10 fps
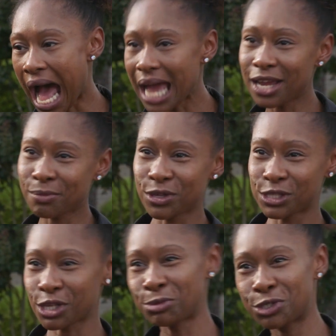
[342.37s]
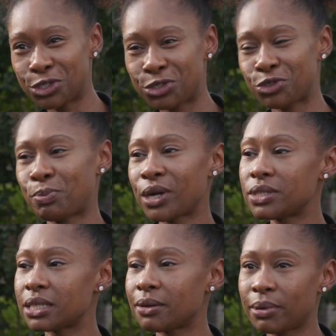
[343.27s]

I am the substance use person,